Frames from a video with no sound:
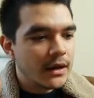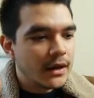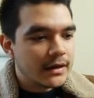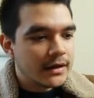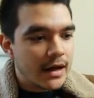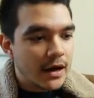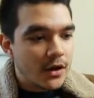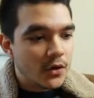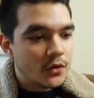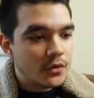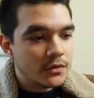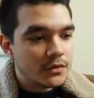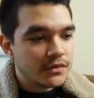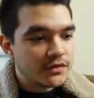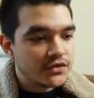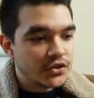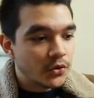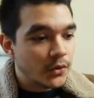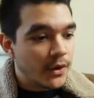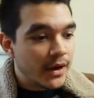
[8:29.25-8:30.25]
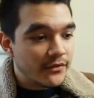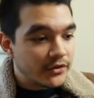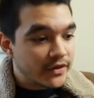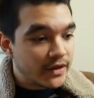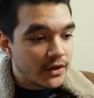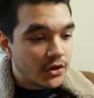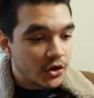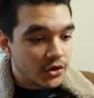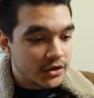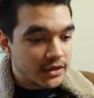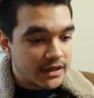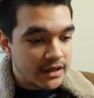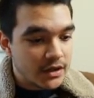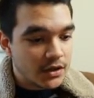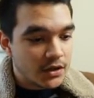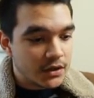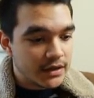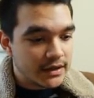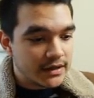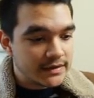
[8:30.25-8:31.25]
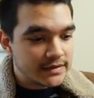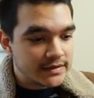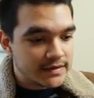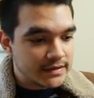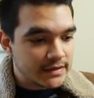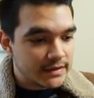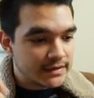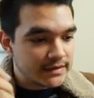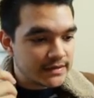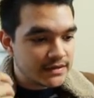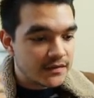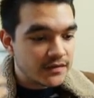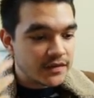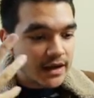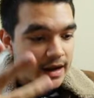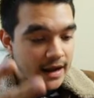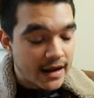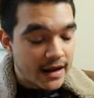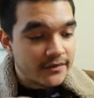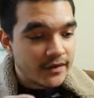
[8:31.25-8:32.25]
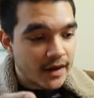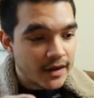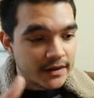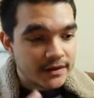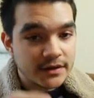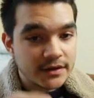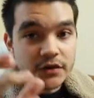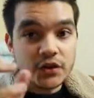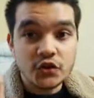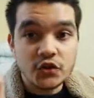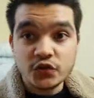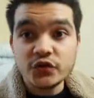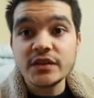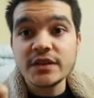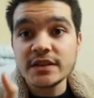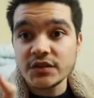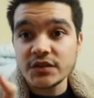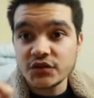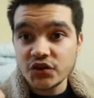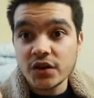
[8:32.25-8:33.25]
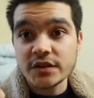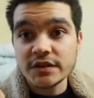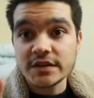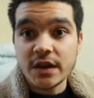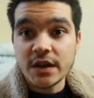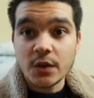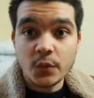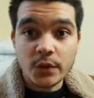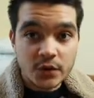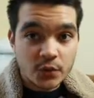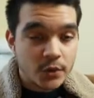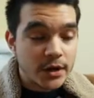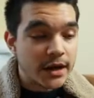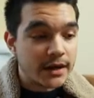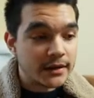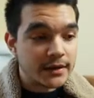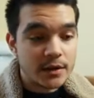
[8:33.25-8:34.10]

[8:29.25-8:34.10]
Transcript: Now, so everything on here is stuff that I've added using the charts that we created.